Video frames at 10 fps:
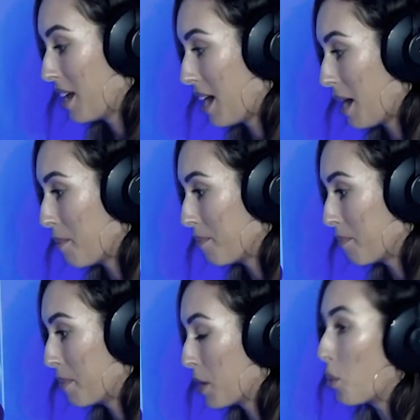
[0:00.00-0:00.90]
um,
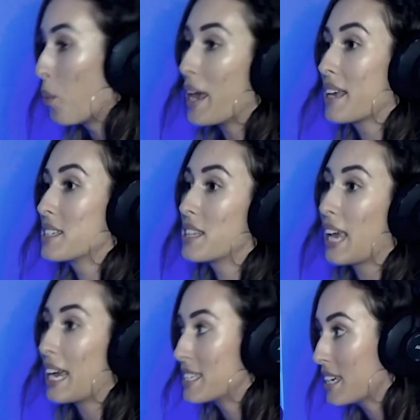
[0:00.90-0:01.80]
been awakened to
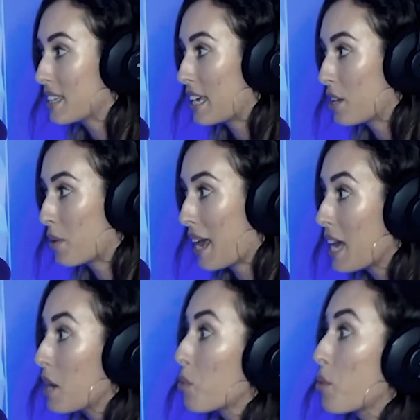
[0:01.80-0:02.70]
the idea that you
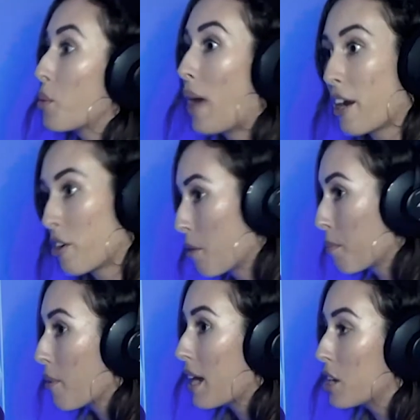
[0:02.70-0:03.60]
can rewire your
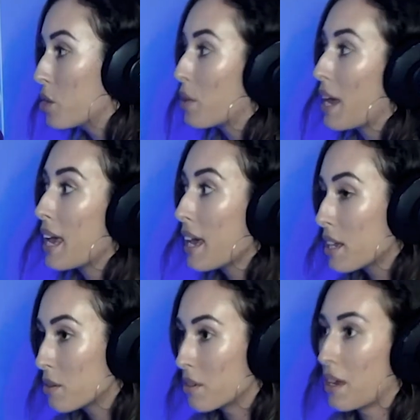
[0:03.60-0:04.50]
brain you
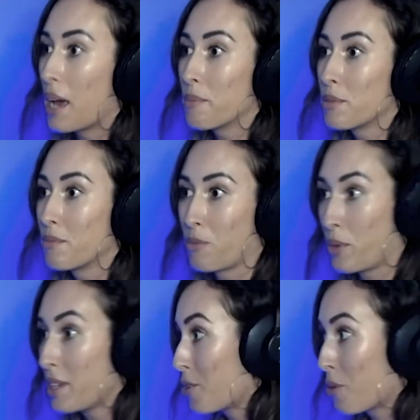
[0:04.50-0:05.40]
can um,
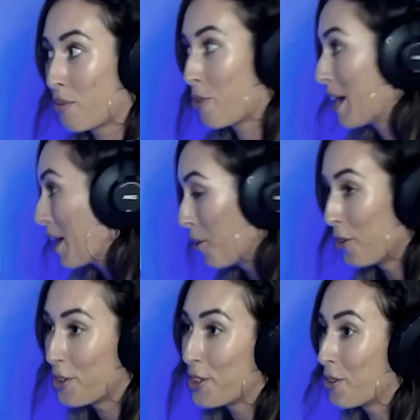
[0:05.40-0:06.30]
really create a
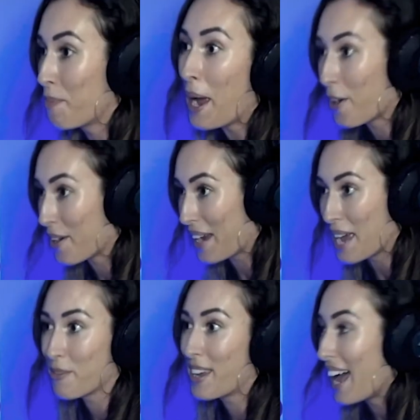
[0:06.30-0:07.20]
whole new
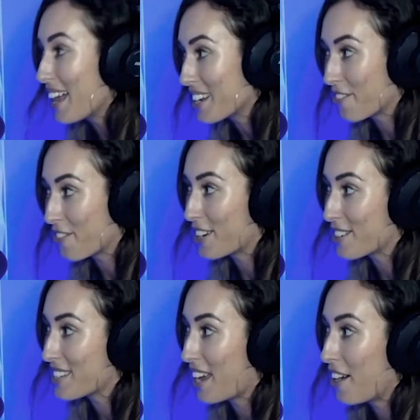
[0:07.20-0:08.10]
paradigm reality for
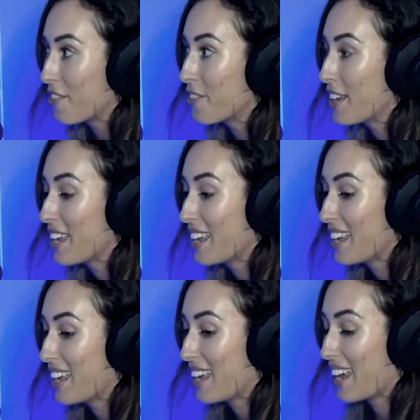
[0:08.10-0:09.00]
yourself
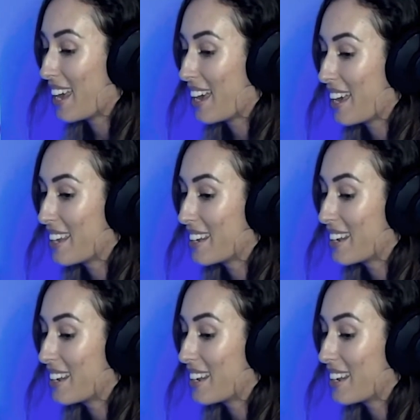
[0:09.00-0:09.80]
right and